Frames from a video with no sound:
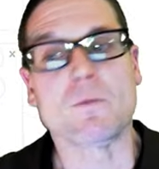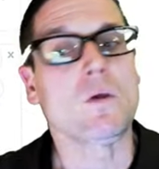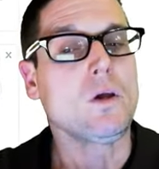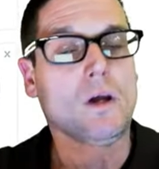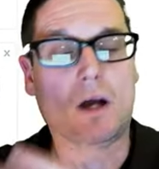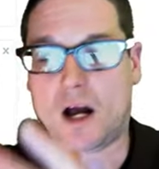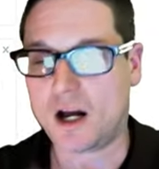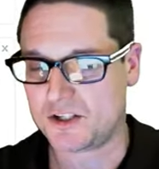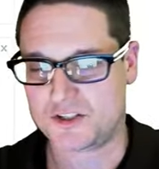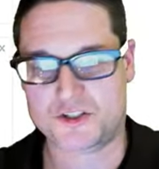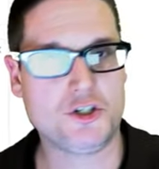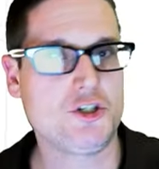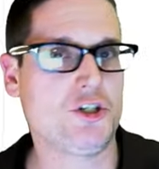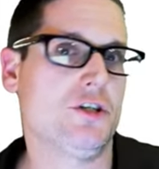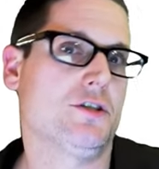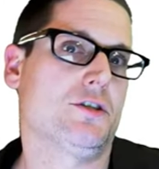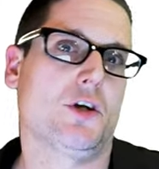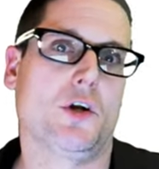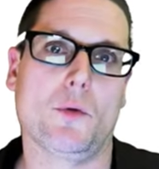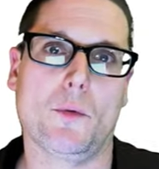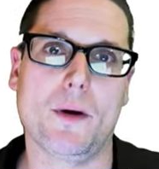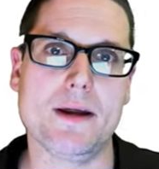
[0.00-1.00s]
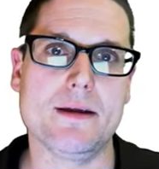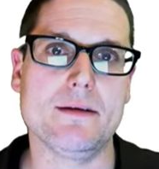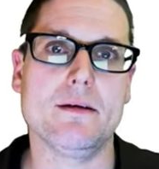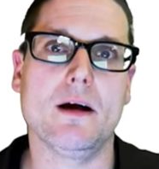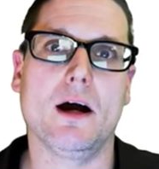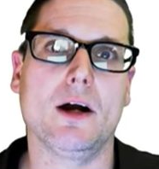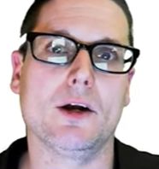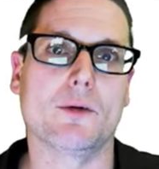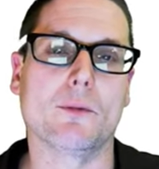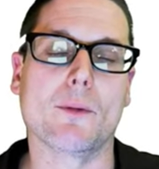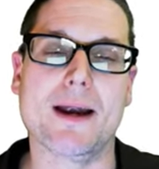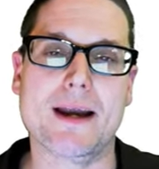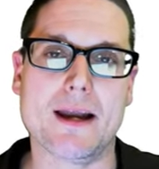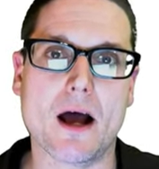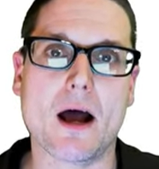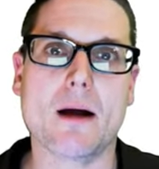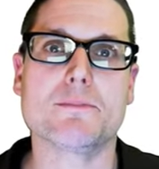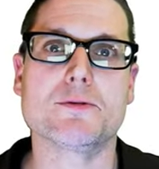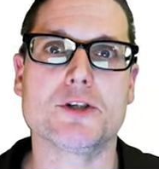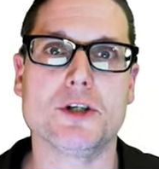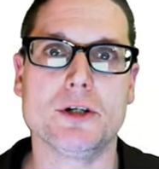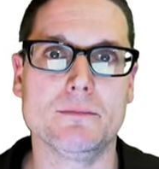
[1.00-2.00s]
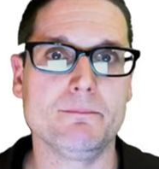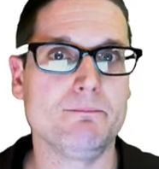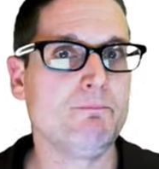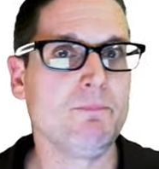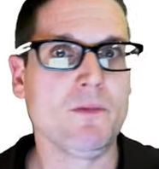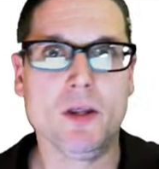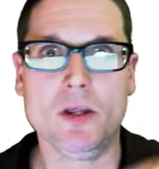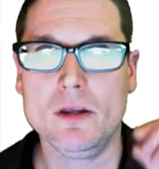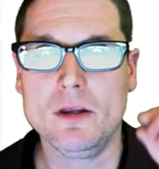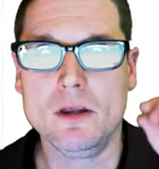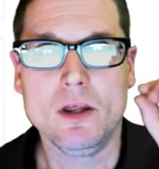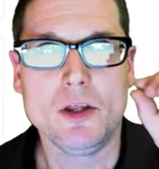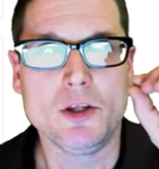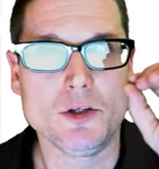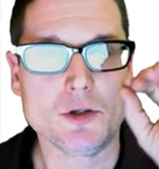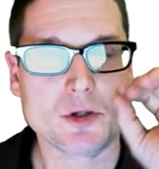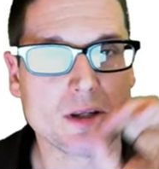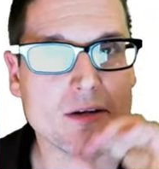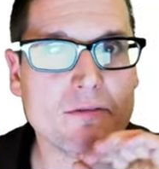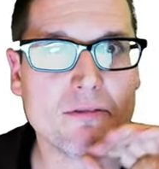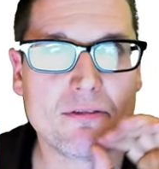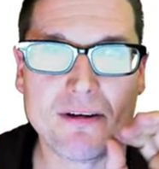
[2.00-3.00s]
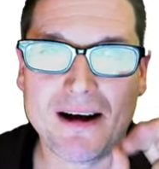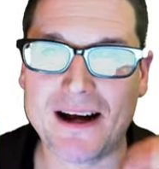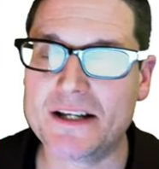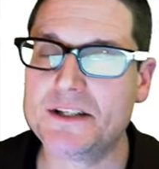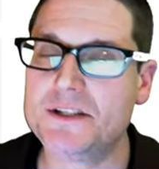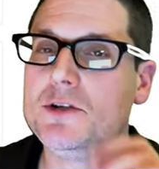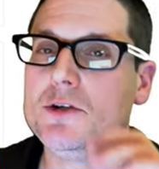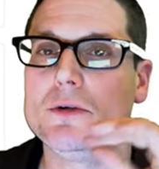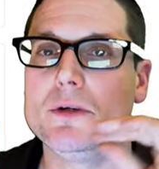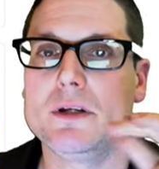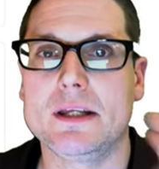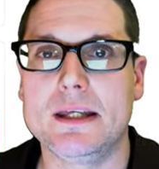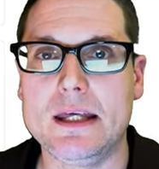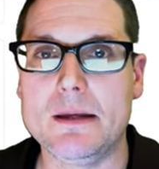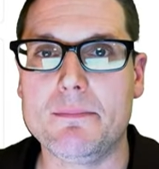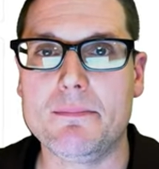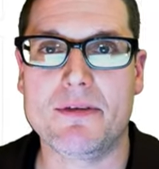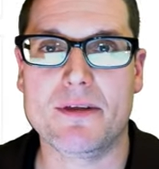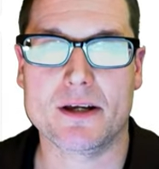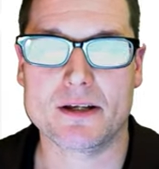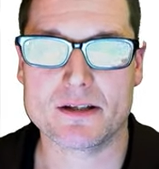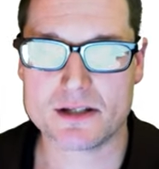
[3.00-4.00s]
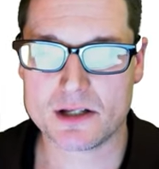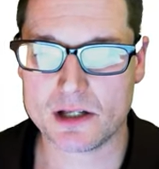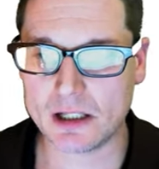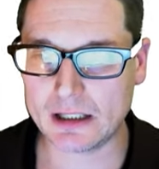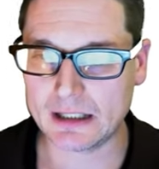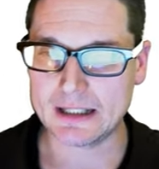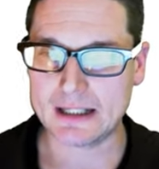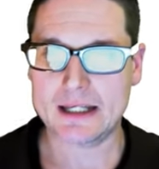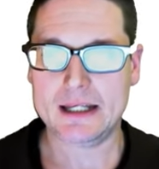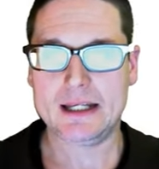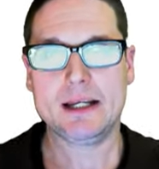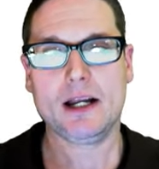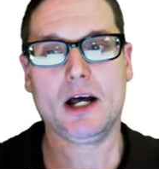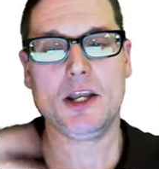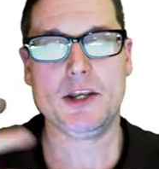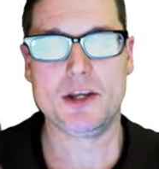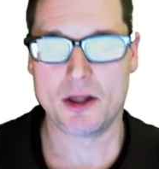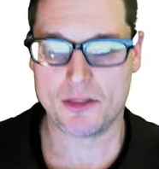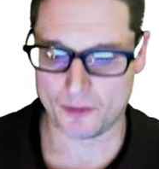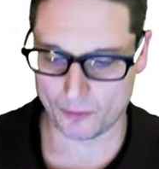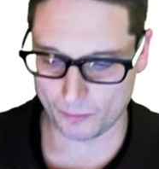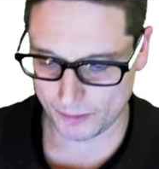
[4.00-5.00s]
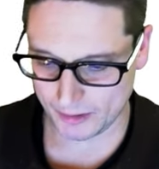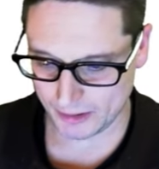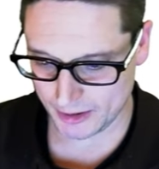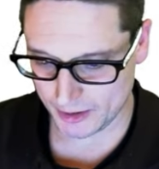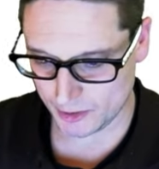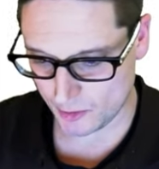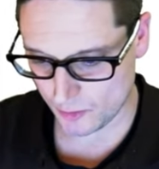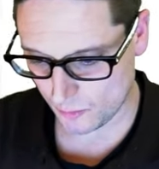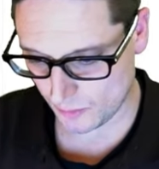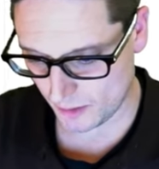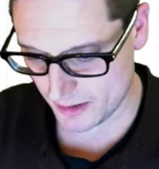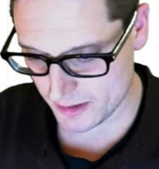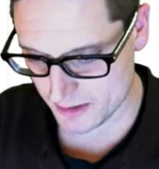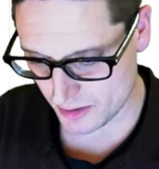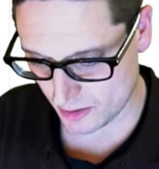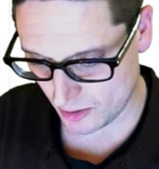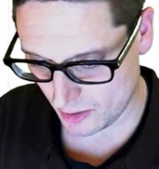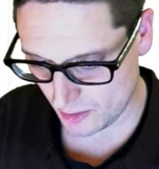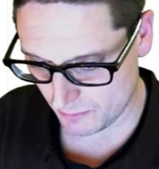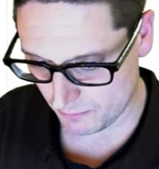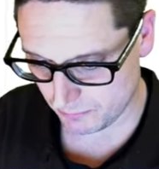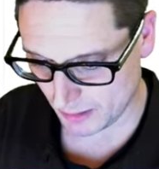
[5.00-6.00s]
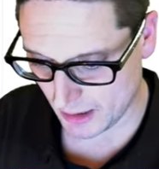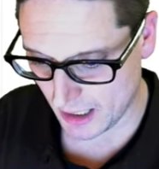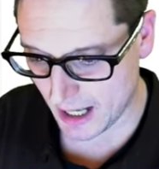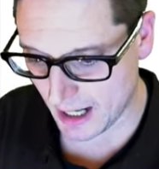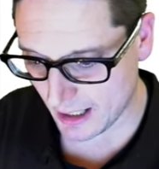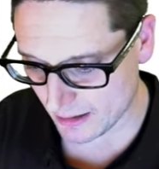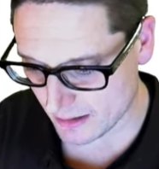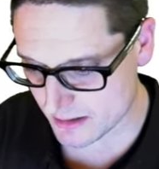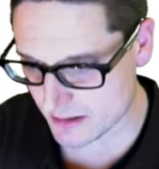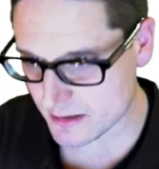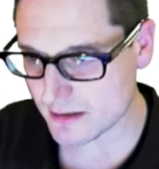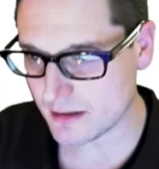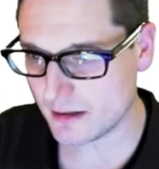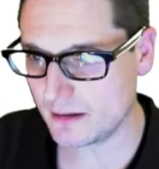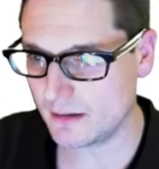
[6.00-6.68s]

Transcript: Oxygen's a great option. You can fine-tune and keep things clean. Another really good one is called Blocks.